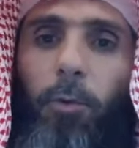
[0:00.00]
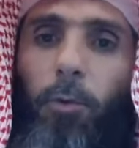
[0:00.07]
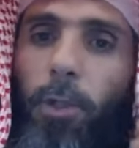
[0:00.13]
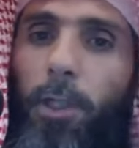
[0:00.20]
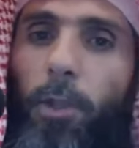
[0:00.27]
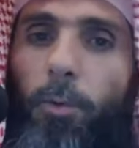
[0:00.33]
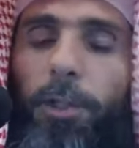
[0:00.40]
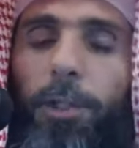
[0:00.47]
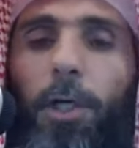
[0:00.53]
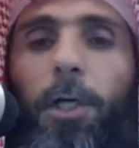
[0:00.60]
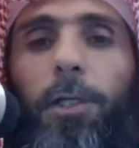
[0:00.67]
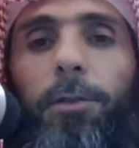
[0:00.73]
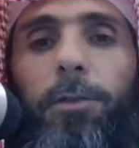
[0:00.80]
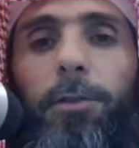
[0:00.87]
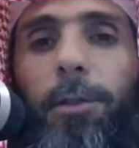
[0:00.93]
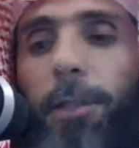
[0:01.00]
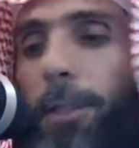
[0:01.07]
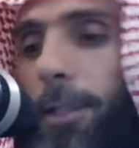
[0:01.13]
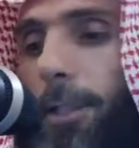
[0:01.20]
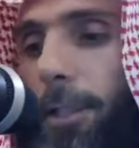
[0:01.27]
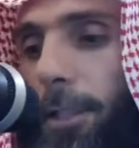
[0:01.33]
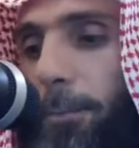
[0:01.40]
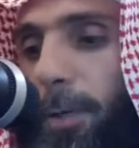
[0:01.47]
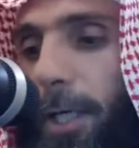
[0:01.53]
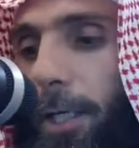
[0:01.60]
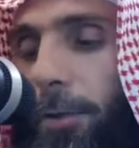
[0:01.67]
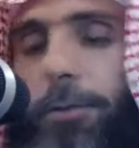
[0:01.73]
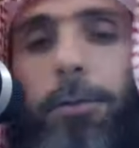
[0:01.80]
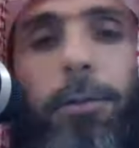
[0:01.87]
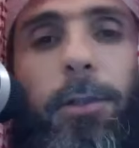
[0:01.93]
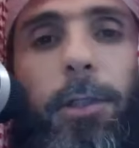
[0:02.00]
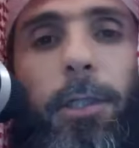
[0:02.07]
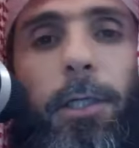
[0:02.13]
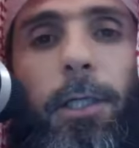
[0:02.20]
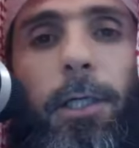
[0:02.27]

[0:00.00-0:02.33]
well, we talked about